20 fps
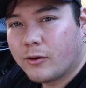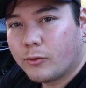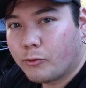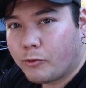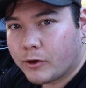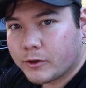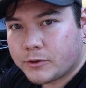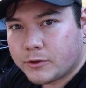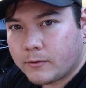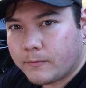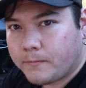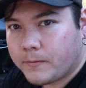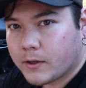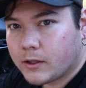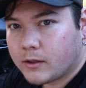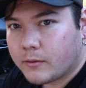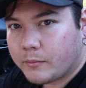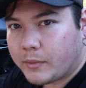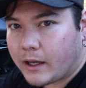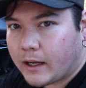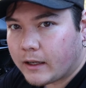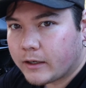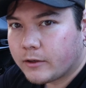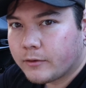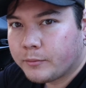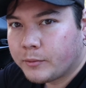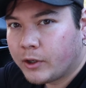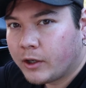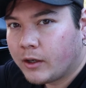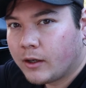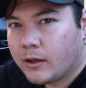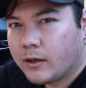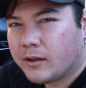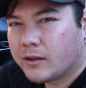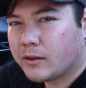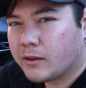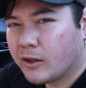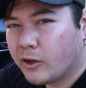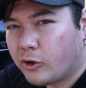Once you feel it bottom, a